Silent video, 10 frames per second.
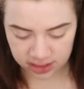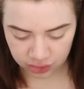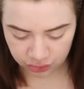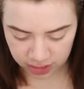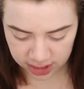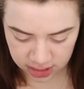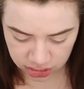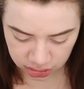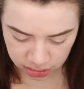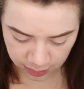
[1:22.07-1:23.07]
in the
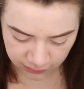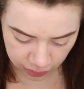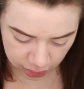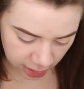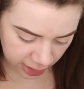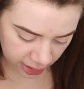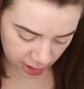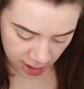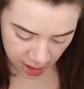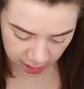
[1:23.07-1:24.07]
crease just so we've got like
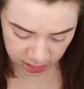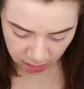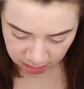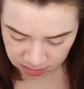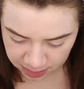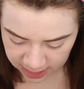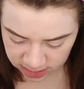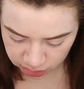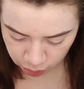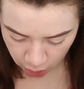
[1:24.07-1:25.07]
a nice
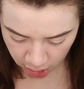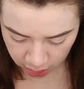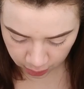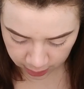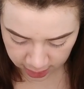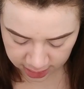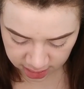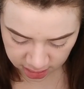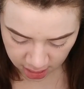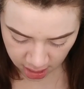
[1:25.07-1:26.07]
base to work with.